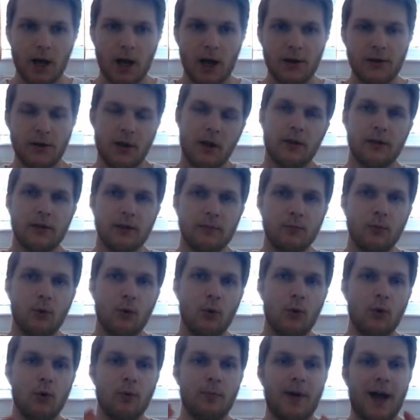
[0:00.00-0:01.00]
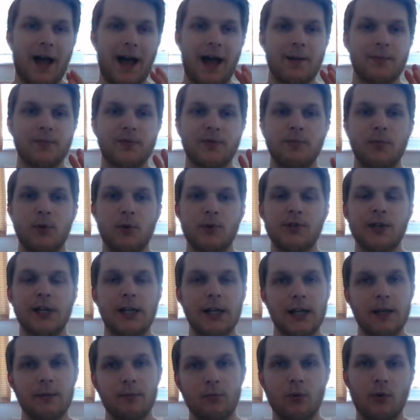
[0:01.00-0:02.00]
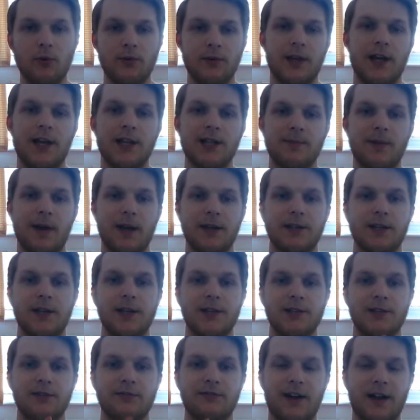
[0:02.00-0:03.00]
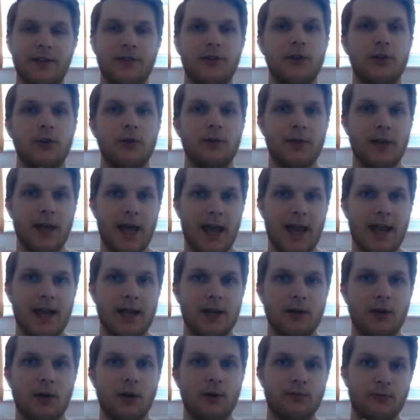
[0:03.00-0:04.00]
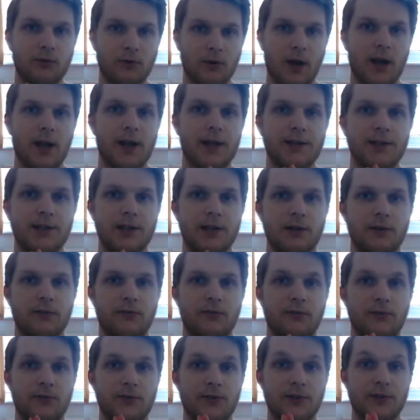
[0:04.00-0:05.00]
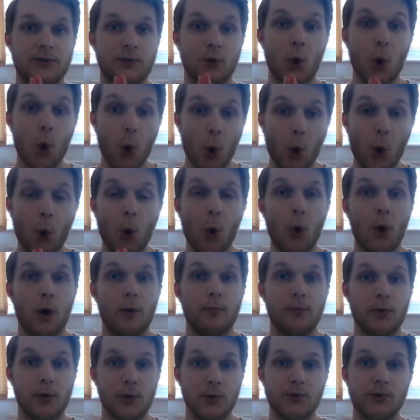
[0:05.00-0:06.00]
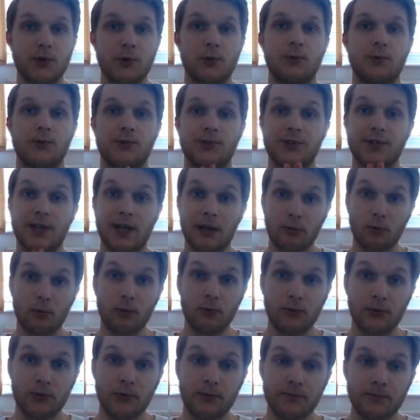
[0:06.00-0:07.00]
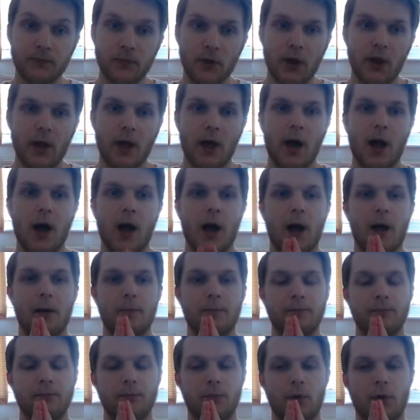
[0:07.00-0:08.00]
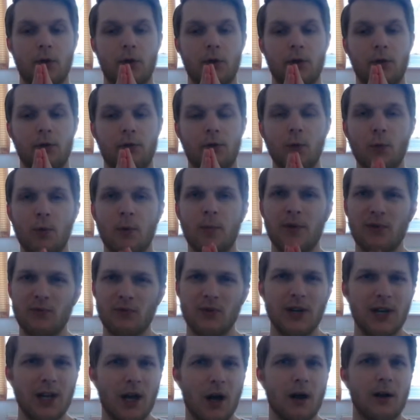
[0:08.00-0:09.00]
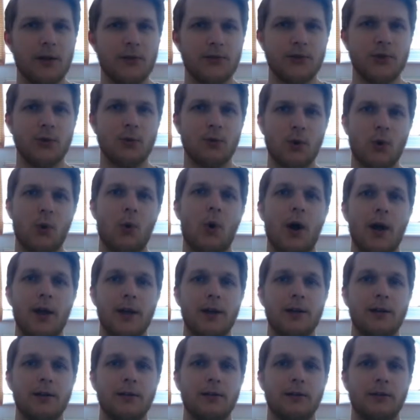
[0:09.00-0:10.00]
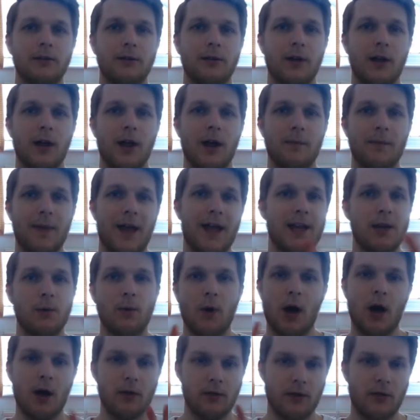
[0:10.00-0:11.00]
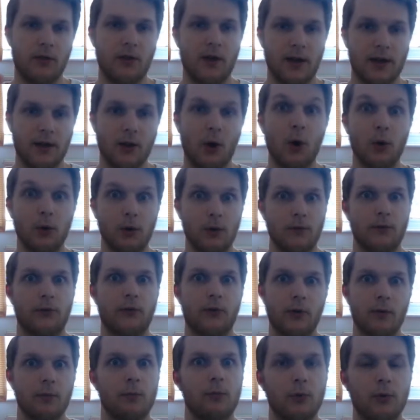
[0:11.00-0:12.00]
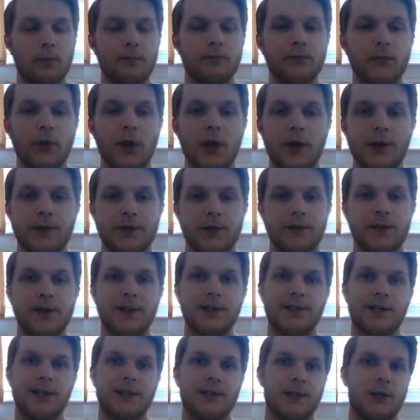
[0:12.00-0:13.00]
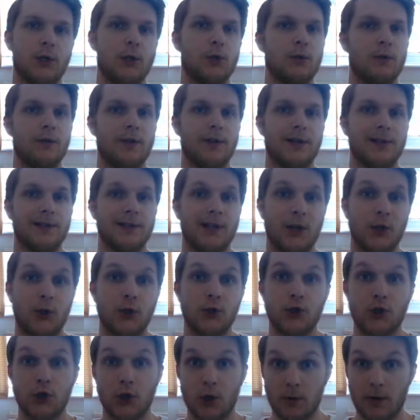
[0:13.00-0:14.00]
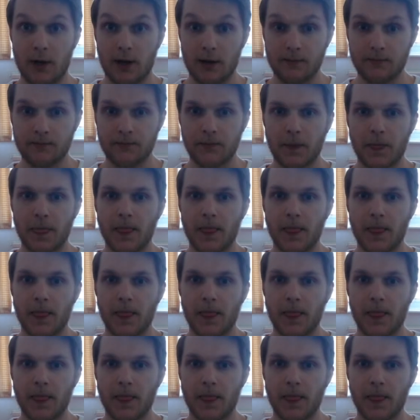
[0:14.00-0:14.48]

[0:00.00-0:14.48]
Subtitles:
Another more perhaps musically important aspect is the fact that you gain a variety of core musical skills that would be really hard to acquire anywhere other than on ensemble. So these things include things like tuning,